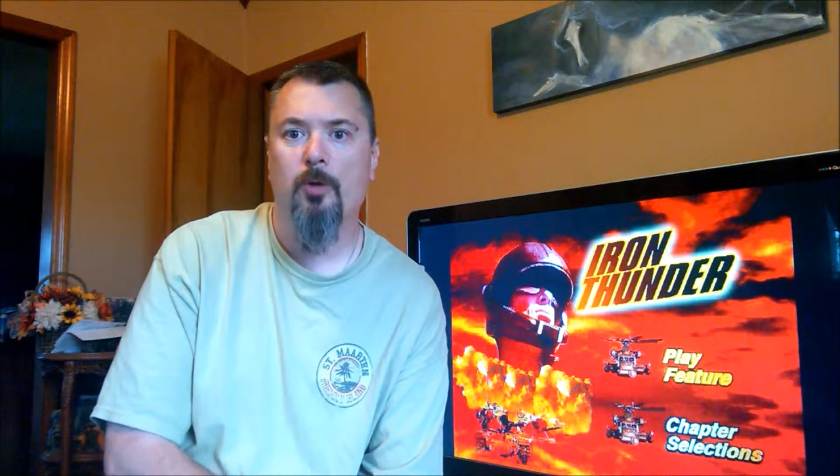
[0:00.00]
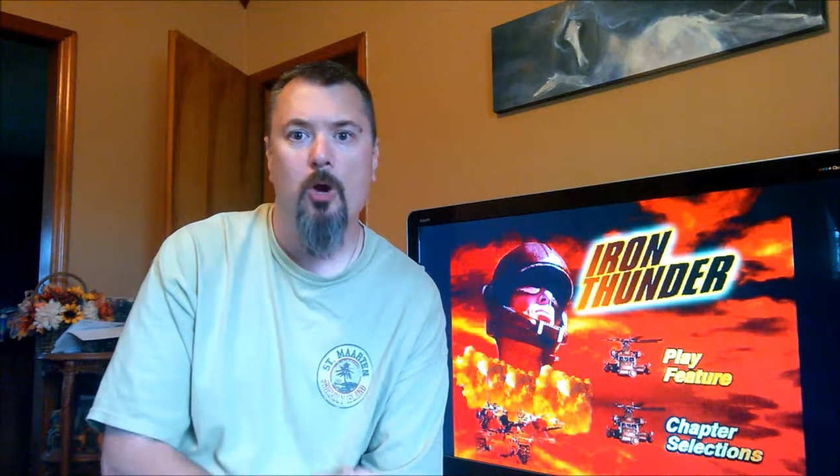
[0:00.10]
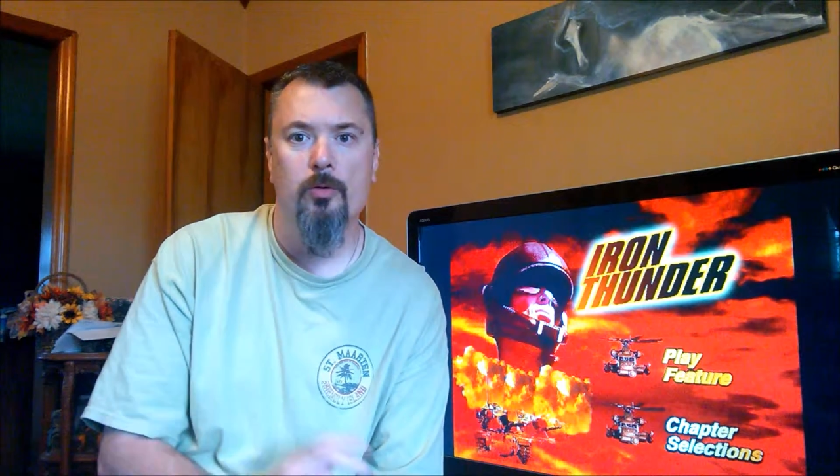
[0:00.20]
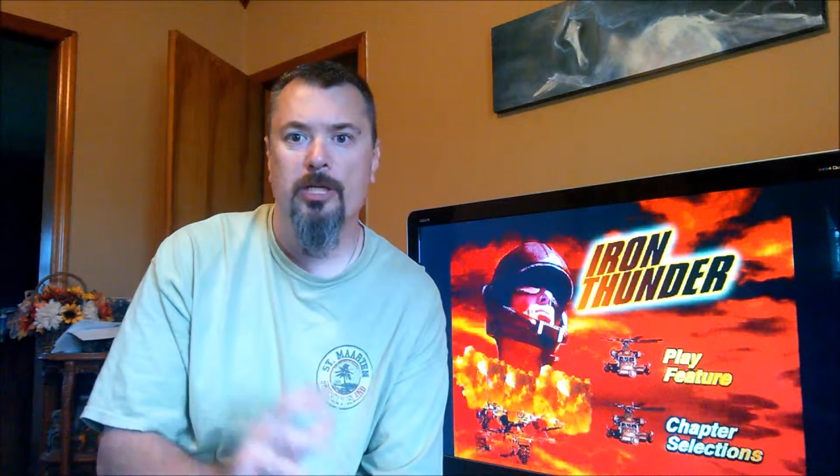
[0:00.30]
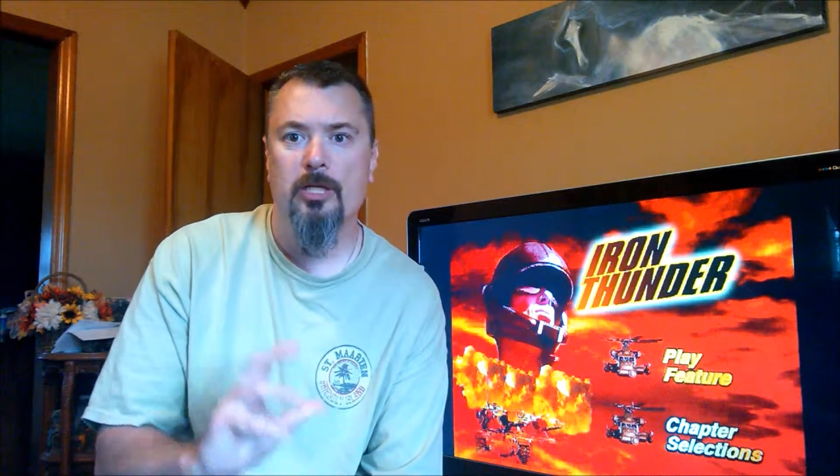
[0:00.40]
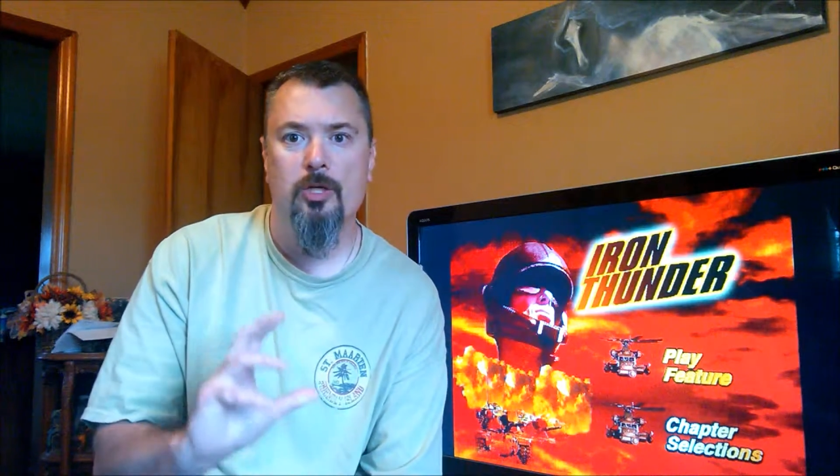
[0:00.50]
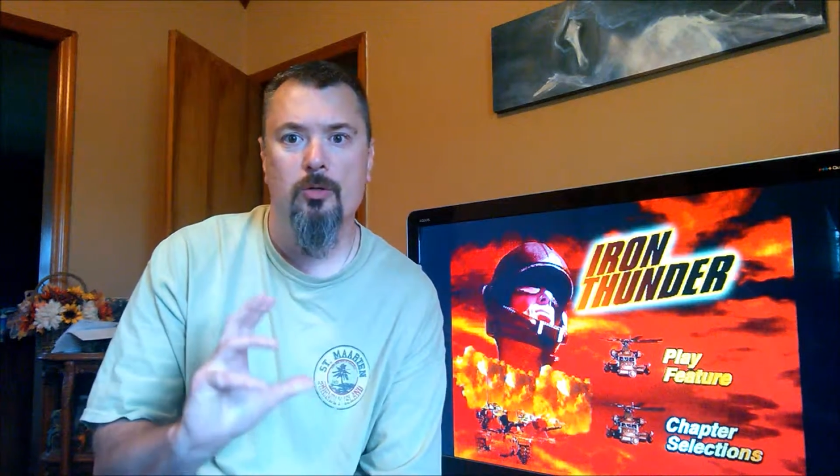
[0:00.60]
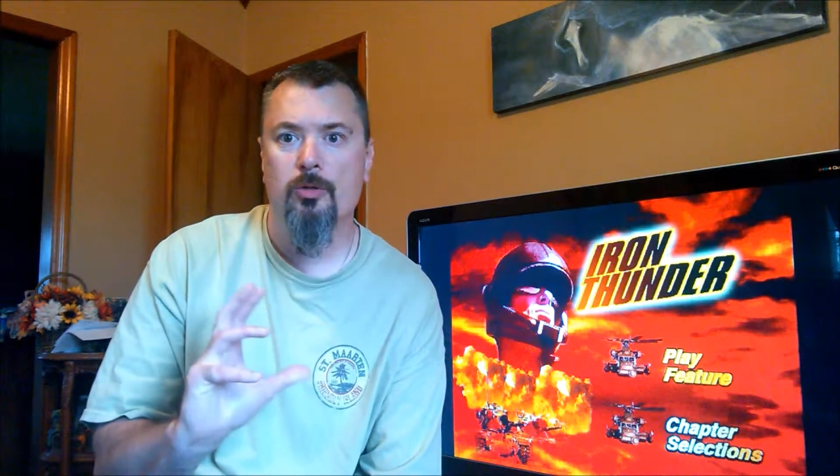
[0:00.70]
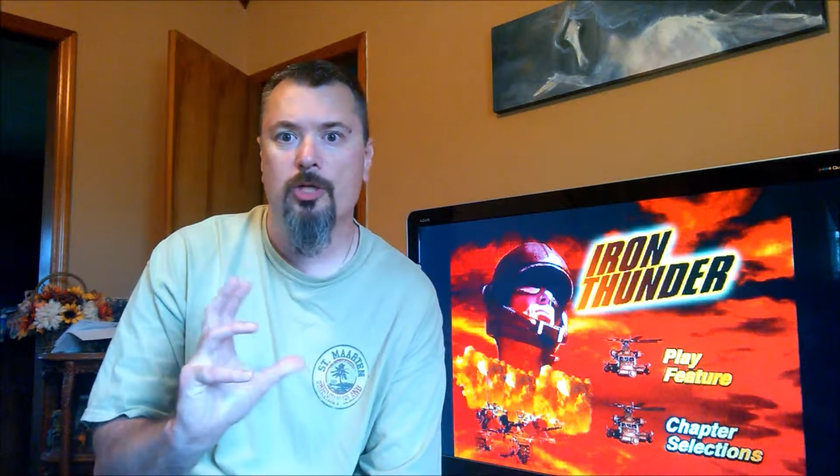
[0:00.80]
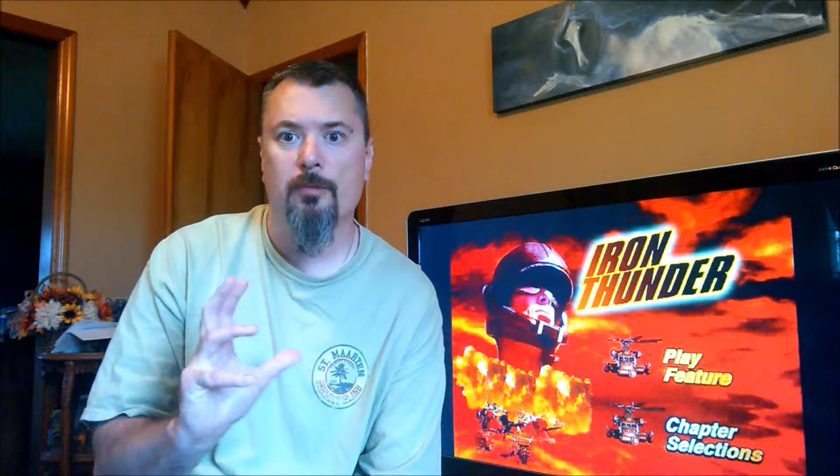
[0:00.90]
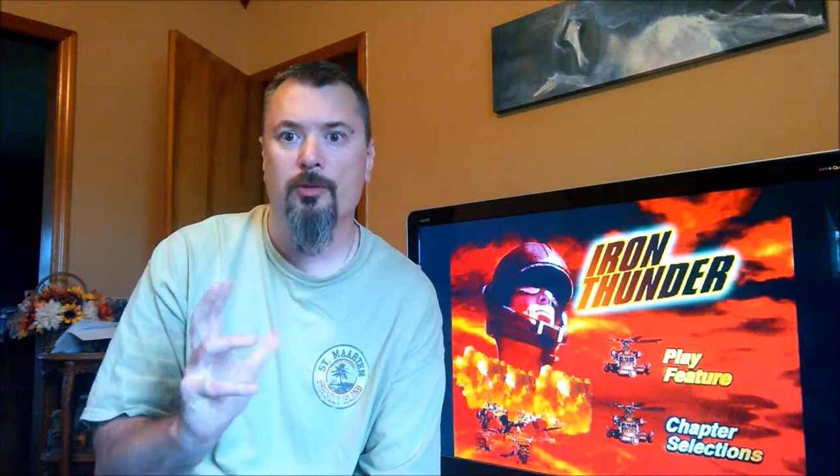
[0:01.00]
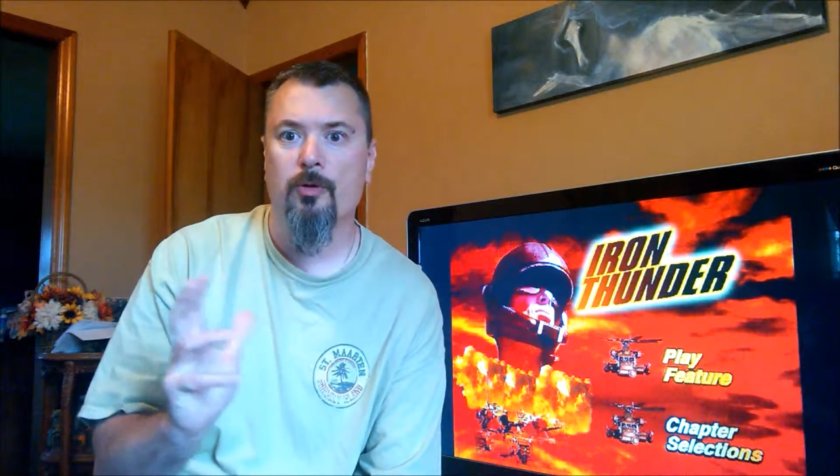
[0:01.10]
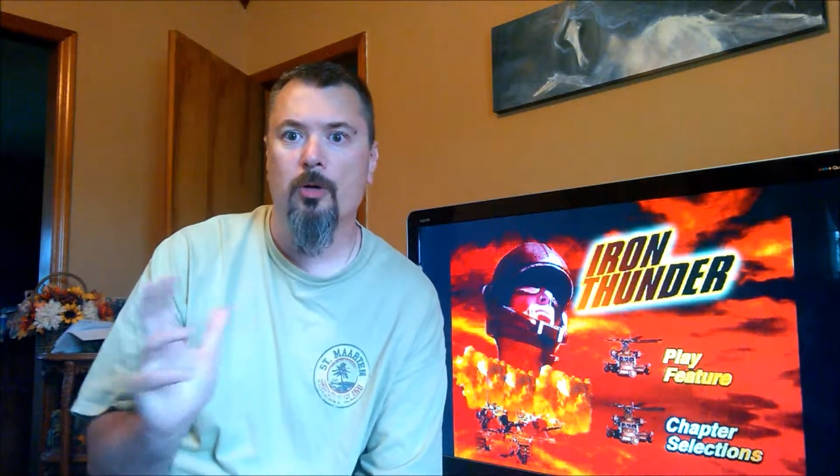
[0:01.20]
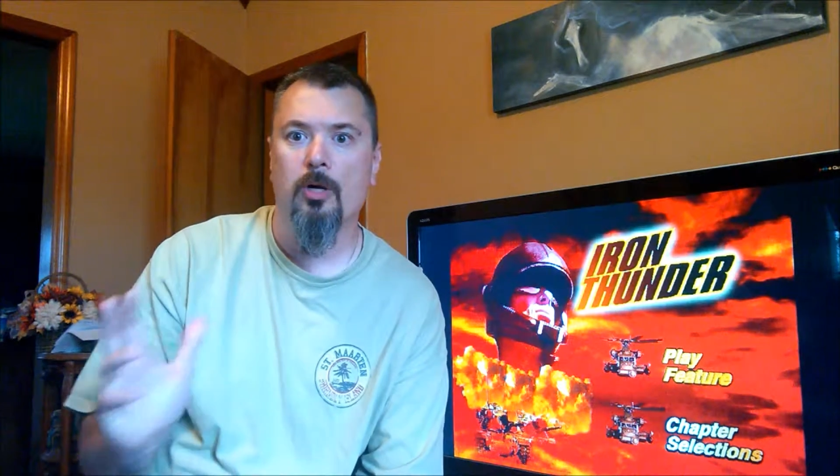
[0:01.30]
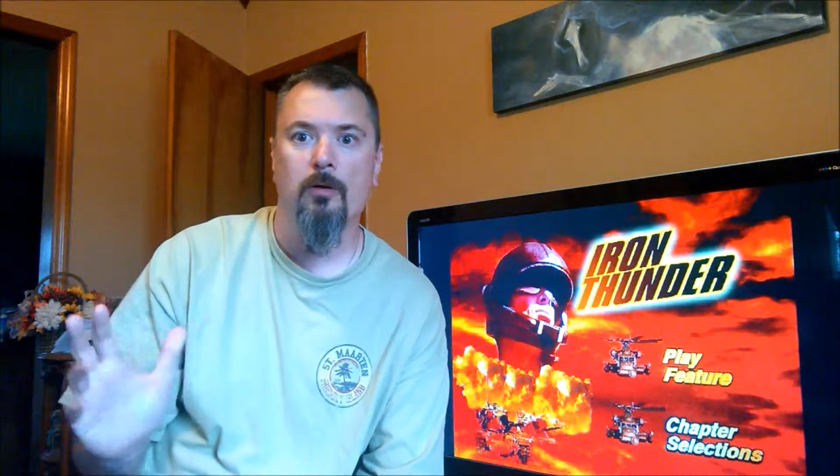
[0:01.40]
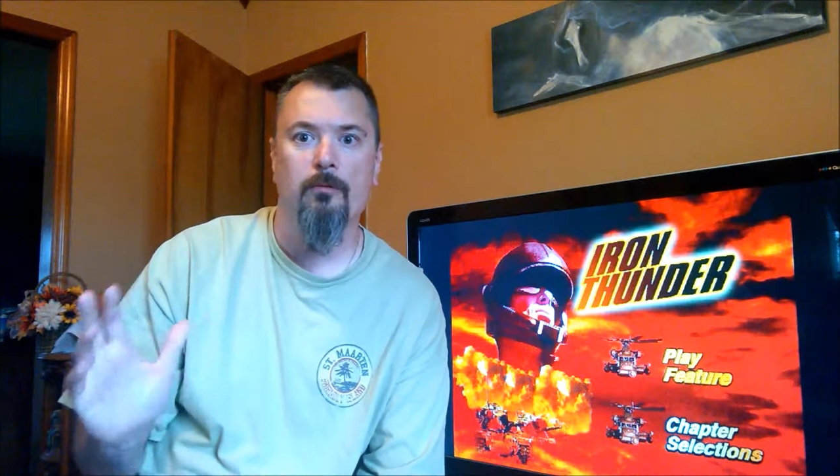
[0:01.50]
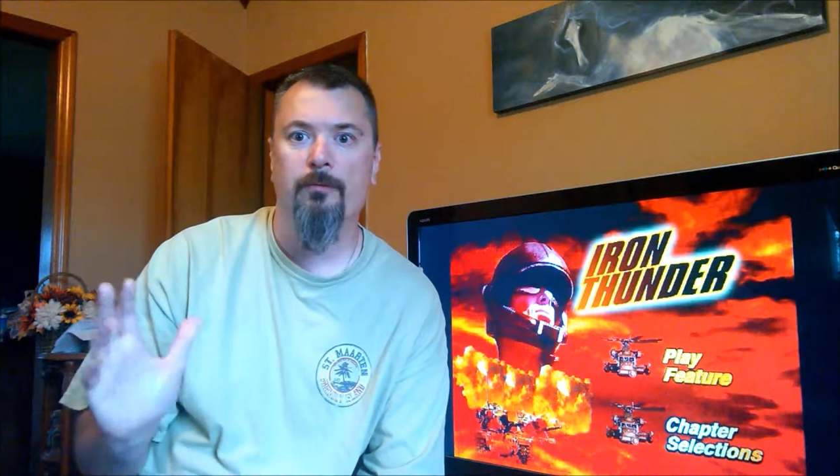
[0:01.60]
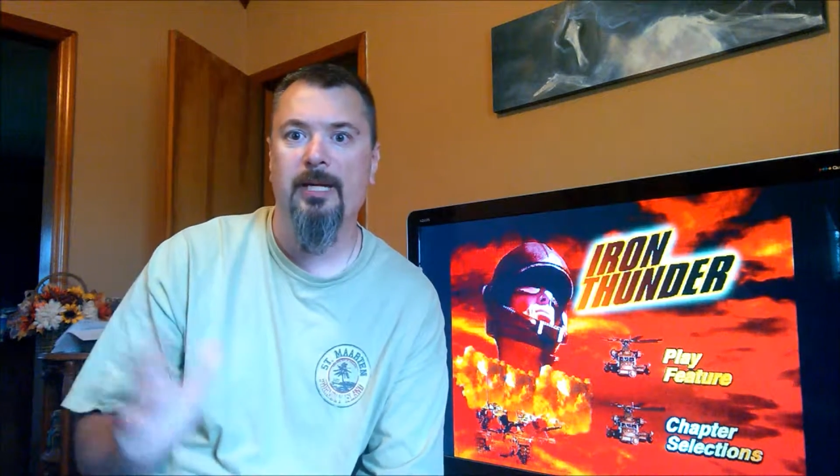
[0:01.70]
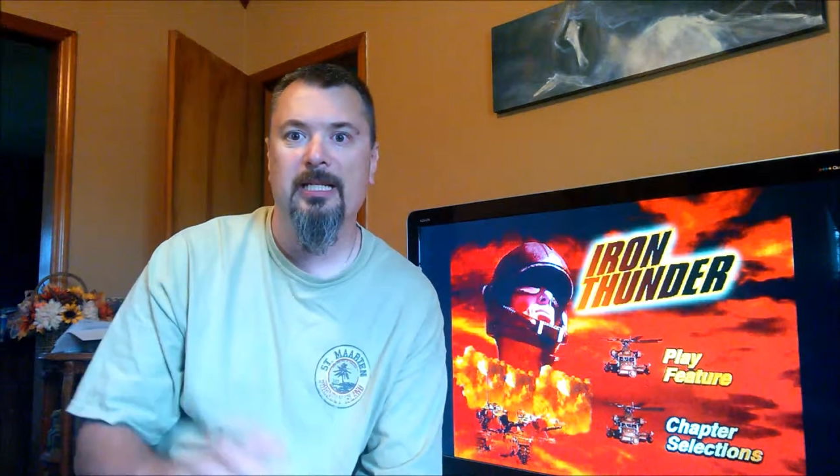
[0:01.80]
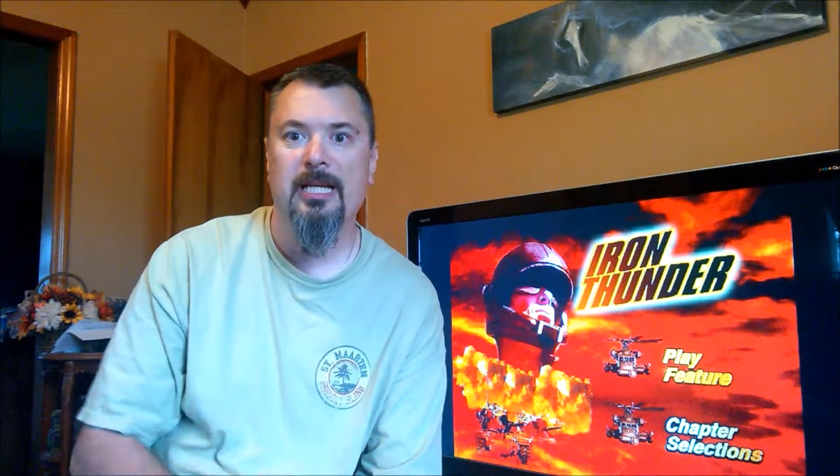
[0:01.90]
goes into some sort
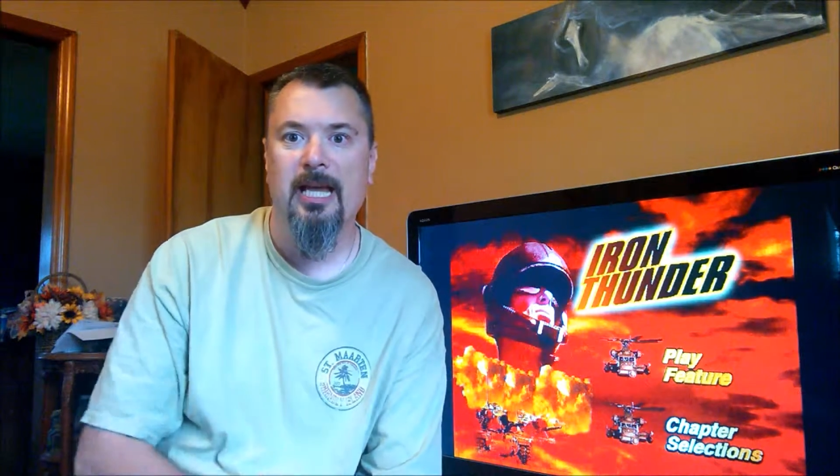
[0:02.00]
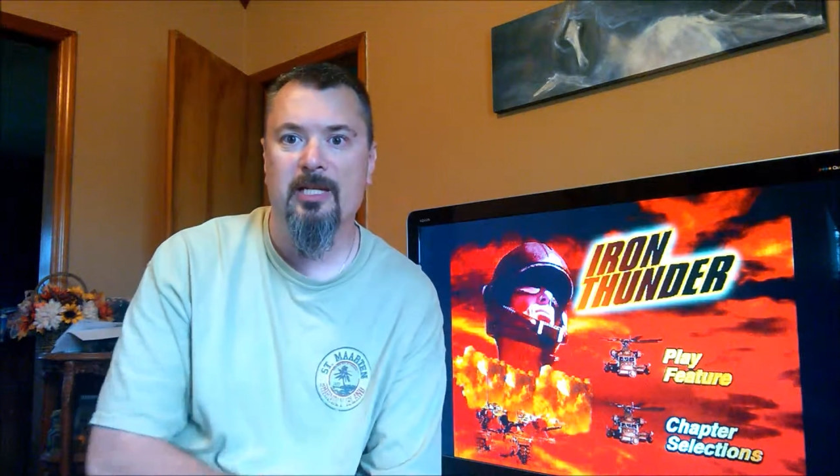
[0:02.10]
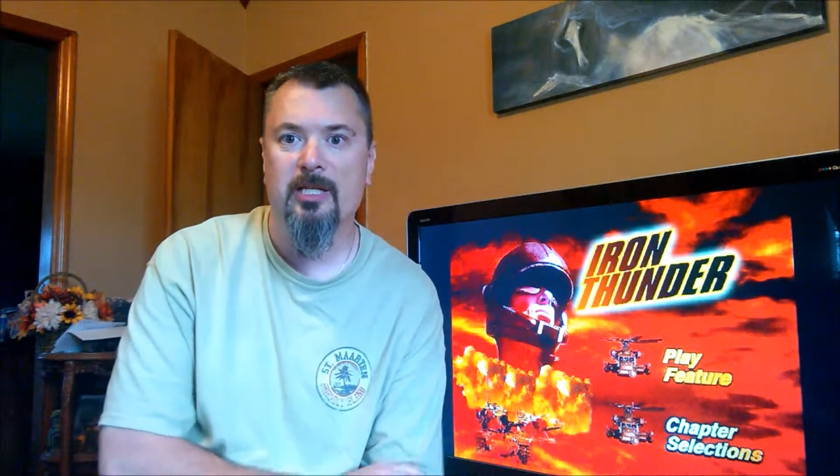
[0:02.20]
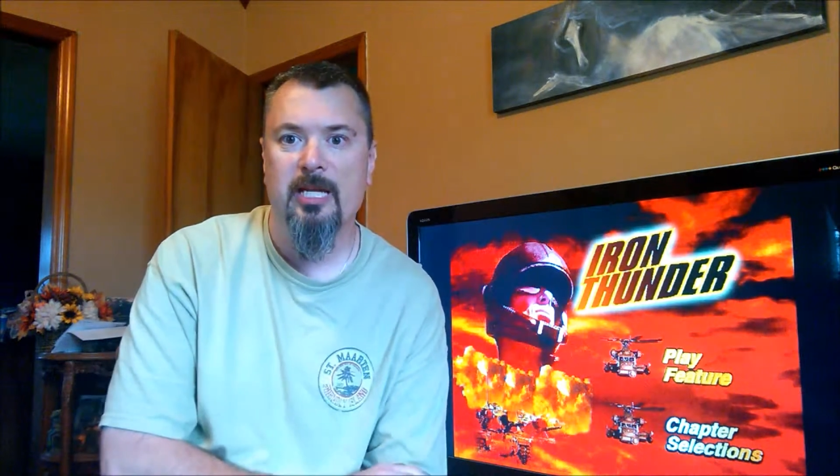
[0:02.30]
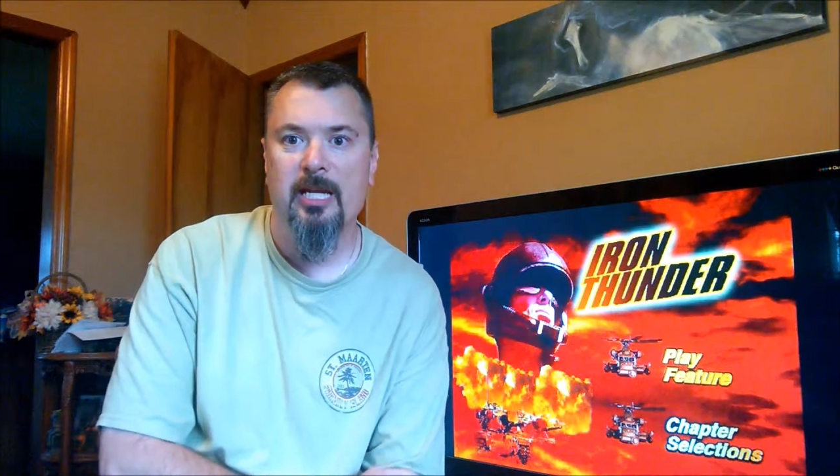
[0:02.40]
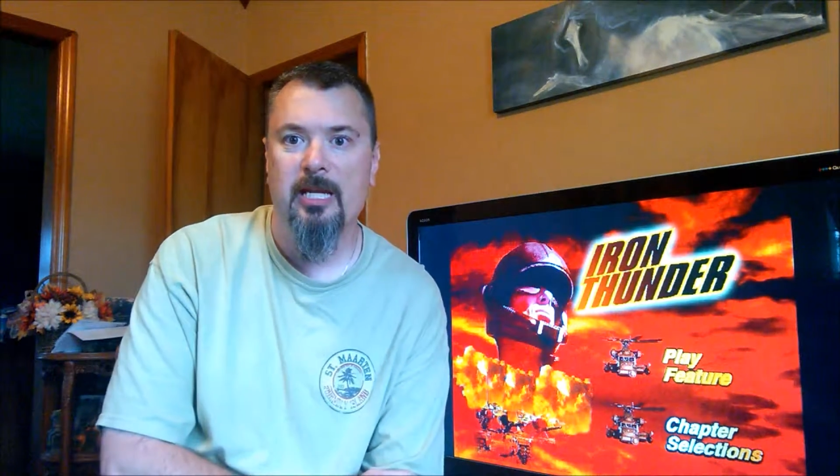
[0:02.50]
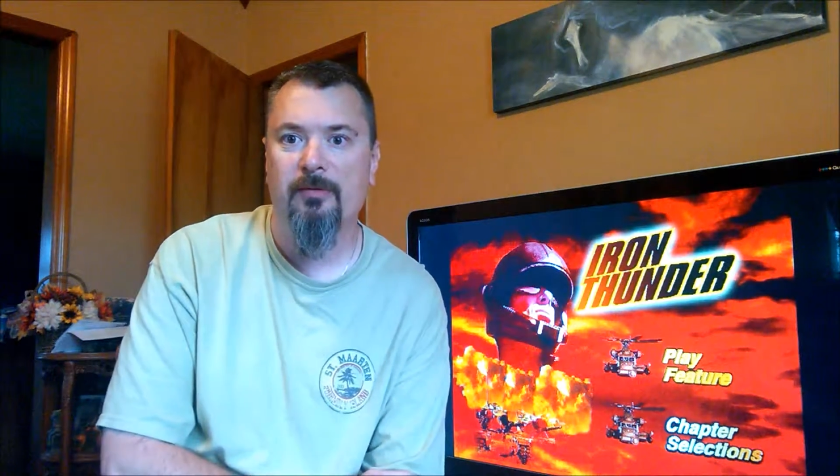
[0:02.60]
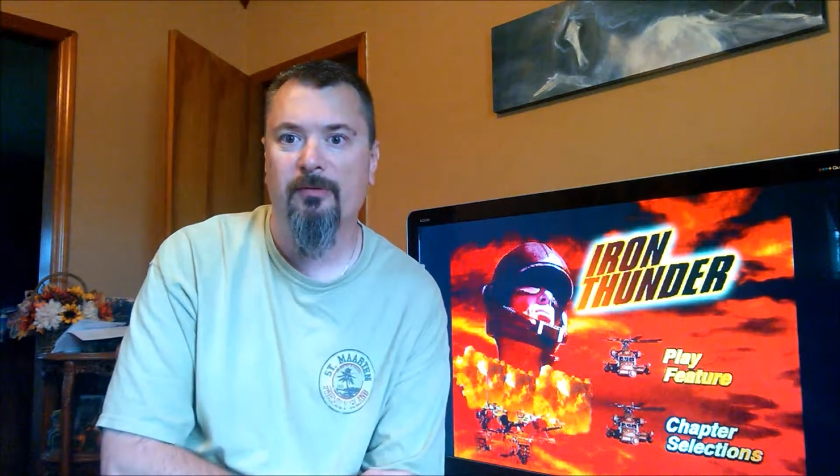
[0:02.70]
of PTSD